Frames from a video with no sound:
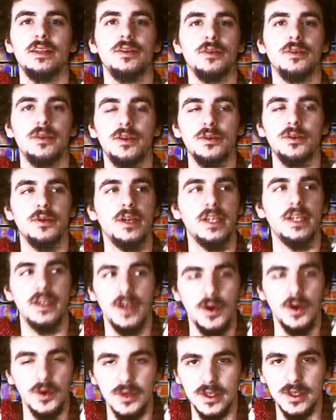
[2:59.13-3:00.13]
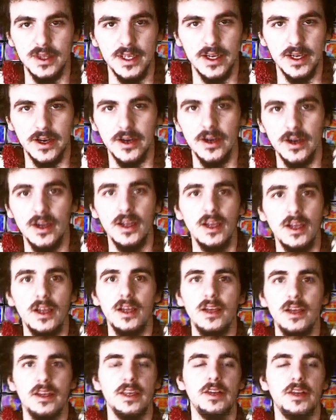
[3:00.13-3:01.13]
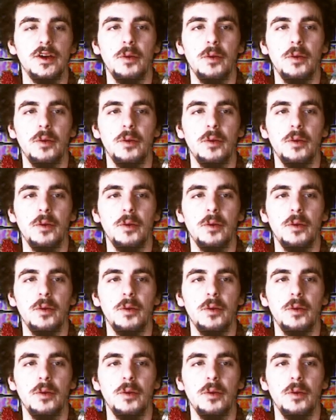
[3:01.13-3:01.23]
you already know that they're, you